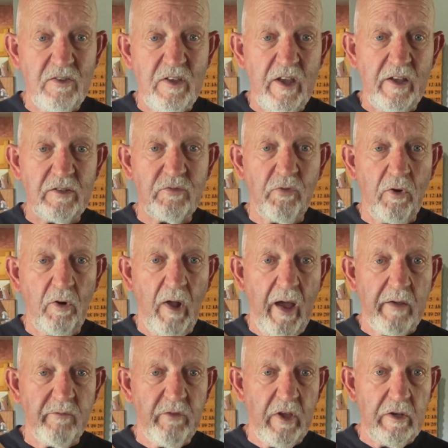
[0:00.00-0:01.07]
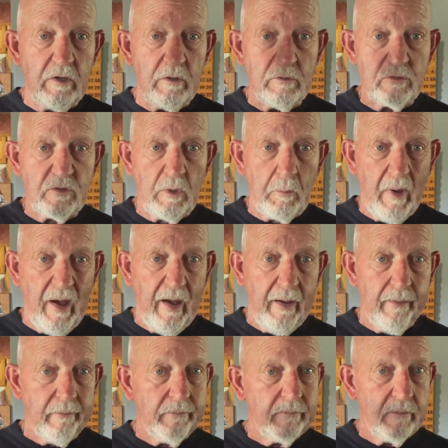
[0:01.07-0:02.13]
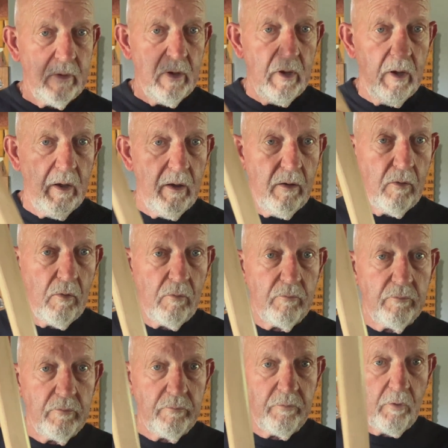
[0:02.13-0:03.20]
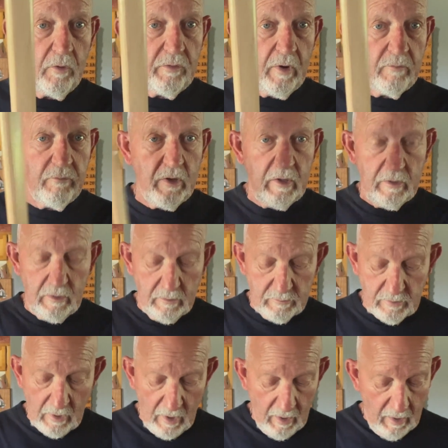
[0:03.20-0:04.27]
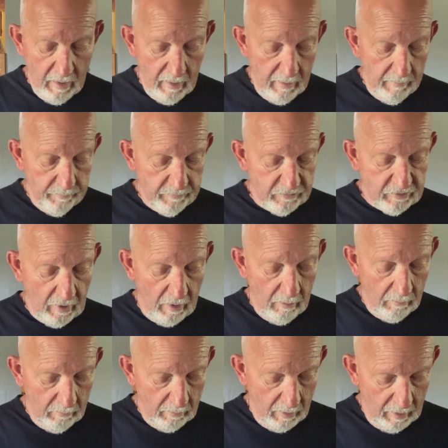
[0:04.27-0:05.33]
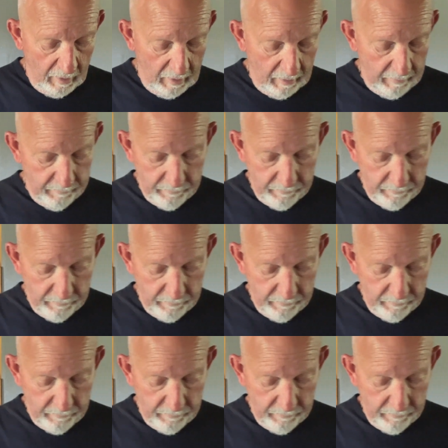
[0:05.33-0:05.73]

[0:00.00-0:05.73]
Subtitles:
this for like venues to buy for their venues. So